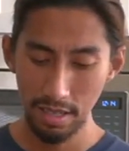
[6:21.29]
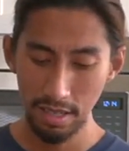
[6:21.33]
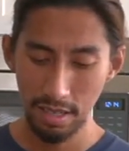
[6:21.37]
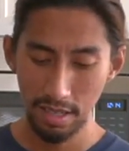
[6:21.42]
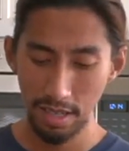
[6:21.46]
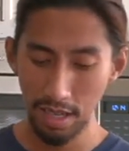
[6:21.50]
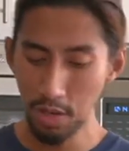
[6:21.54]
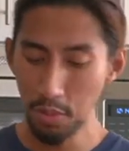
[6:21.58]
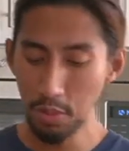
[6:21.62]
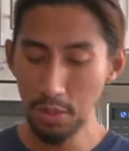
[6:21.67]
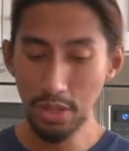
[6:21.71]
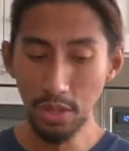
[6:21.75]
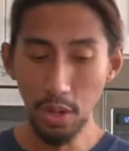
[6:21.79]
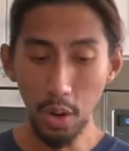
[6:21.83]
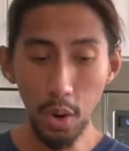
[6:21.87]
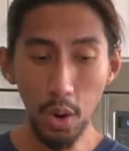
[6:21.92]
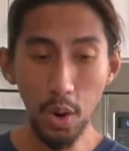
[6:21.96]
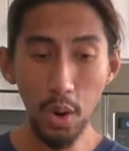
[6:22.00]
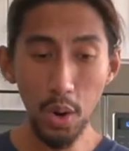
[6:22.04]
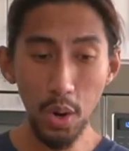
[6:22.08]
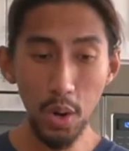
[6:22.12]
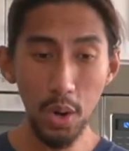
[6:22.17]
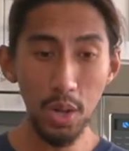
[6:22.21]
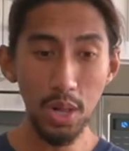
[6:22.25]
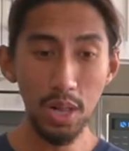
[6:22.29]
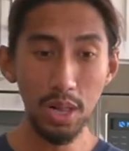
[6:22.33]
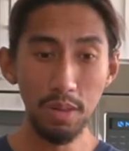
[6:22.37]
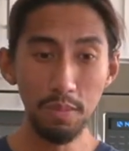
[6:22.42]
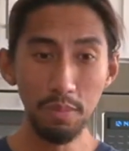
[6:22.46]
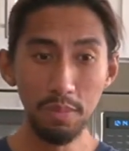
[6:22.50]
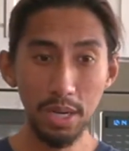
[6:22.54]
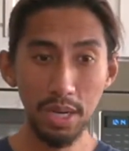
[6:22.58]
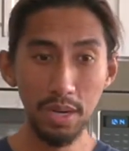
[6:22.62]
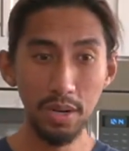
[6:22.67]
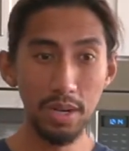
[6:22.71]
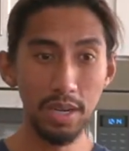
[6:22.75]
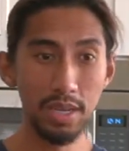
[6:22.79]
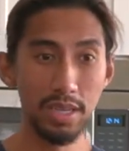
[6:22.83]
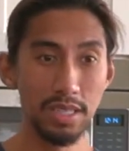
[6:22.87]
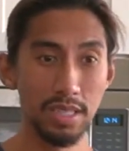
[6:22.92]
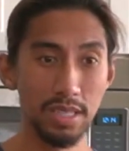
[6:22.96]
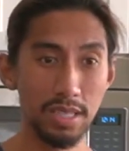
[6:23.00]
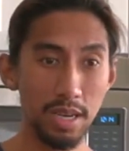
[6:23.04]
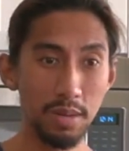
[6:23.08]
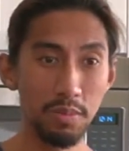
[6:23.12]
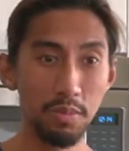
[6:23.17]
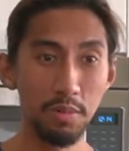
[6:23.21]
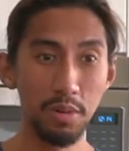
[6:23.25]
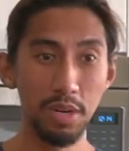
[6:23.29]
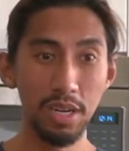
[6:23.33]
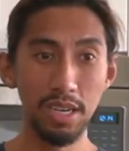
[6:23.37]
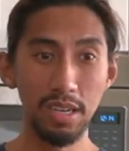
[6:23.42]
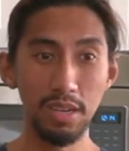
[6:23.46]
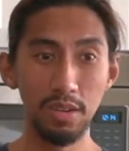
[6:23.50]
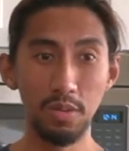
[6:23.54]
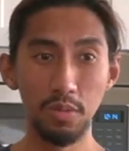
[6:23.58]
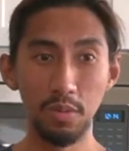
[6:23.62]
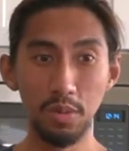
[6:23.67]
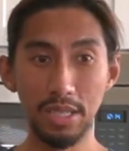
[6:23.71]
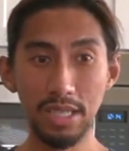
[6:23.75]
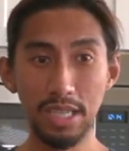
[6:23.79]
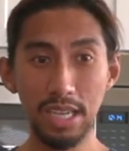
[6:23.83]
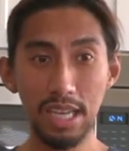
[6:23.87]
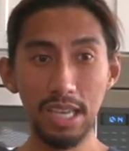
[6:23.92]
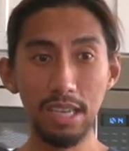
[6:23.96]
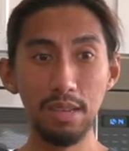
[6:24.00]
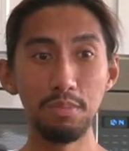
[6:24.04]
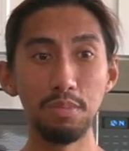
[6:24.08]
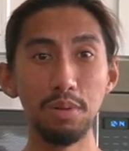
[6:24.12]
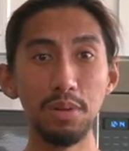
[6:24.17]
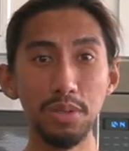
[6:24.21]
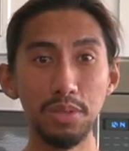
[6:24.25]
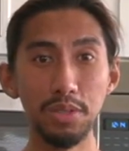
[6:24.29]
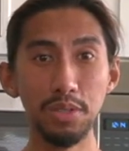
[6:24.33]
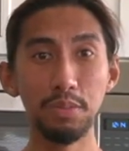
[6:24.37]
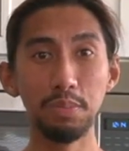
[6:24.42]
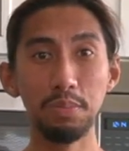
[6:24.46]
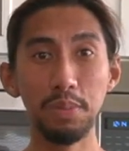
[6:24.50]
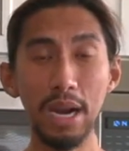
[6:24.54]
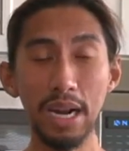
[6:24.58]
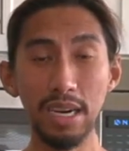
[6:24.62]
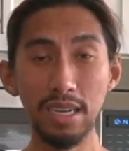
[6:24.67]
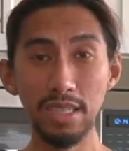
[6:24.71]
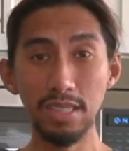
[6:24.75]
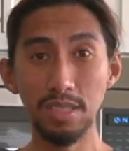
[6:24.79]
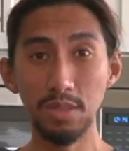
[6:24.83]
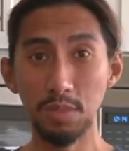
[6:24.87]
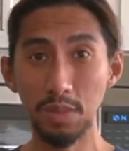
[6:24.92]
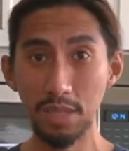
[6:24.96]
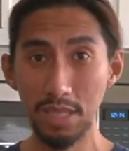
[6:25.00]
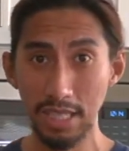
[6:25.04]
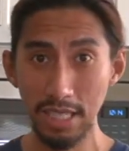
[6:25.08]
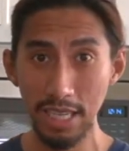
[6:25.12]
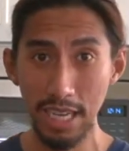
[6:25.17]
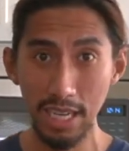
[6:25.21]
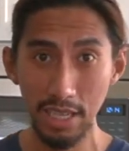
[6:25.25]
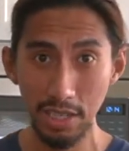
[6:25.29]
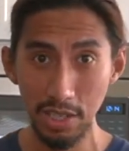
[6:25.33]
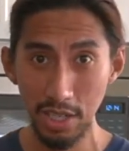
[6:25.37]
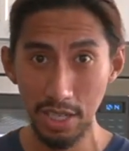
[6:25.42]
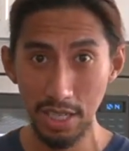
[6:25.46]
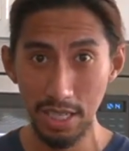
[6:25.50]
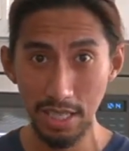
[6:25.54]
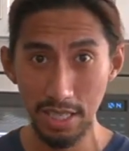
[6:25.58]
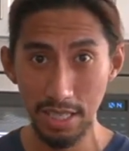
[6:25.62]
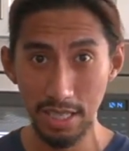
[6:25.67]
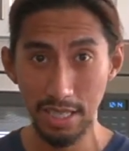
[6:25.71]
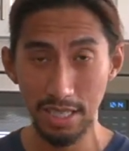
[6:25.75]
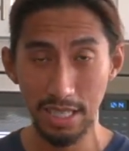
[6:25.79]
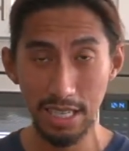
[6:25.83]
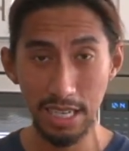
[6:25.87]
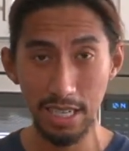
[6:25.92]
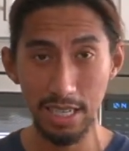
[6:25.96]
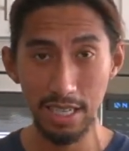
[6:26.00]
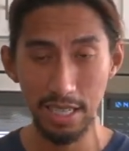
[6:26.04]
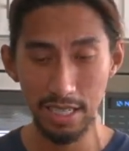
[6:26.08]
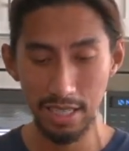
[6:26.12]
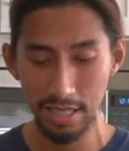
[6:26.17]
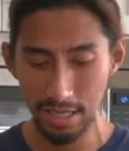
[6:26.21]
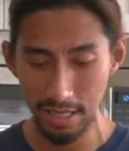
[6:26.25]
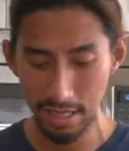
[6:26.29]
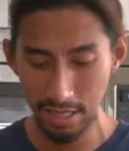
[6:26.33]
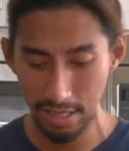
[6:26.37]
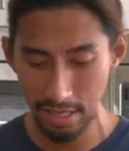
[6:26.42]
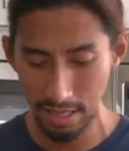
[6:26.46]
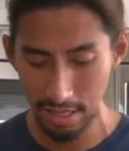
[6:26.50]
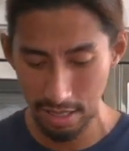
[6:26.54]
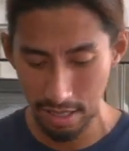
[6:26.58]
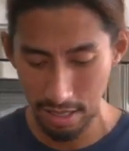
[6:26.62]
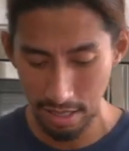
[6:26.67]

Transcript: And it was all because someone was able to practice what Saturn is telling us.